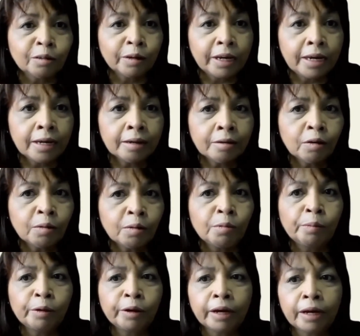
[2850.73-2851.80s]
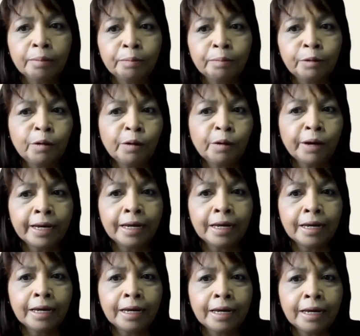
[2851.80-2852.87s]
and take into
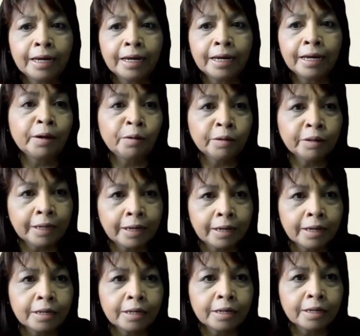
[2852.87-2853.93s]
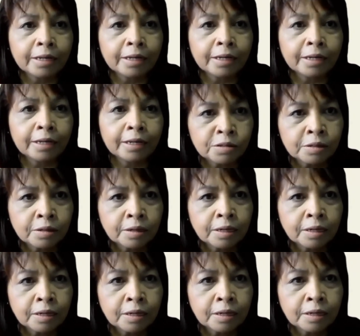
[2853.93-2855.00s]
account or tap into technology,
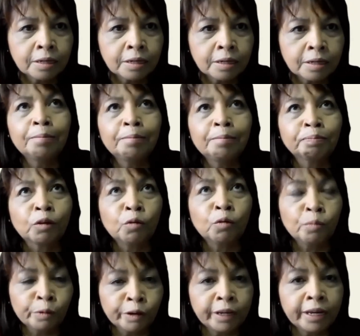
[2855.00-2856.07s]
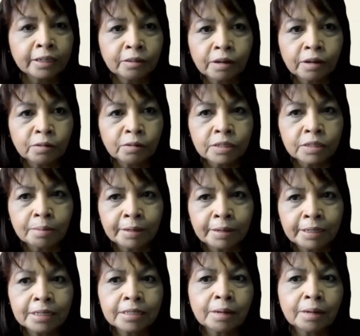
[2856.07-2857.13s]
for example, mapping of
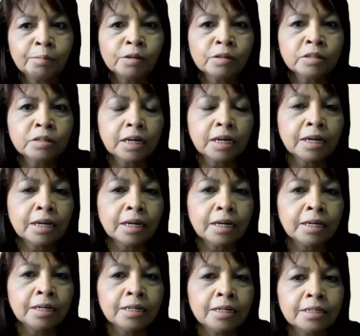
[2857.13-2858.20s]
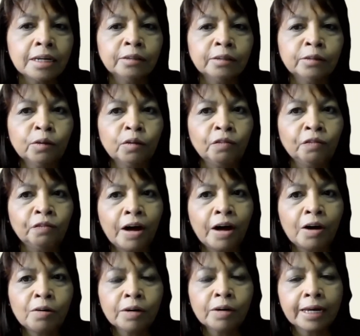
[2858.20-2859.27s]
soils and a project that is
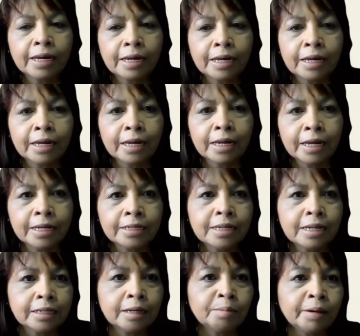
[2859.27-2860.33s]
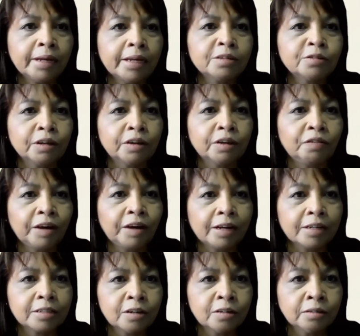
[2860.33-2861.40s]
actually uh, just beginning with
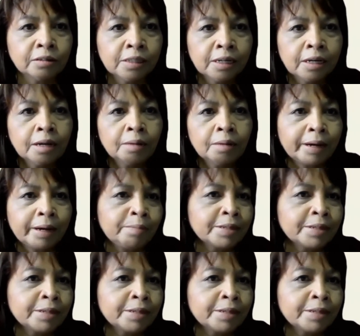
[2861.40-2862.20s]
um, FAO,